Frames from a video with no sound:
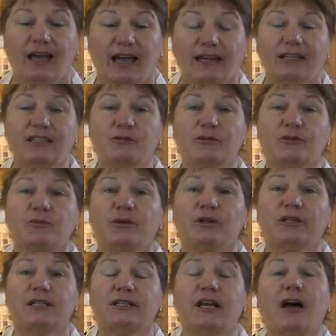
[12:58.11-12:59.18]
And this was
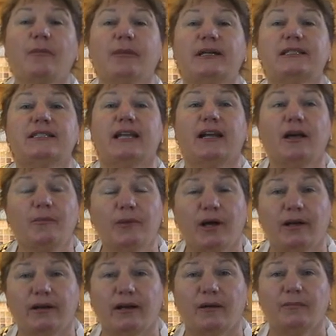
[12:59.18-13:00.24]
one of the topics that I
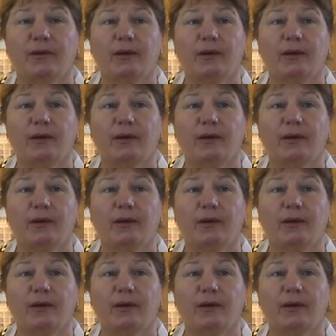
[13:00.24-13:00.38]
brought up.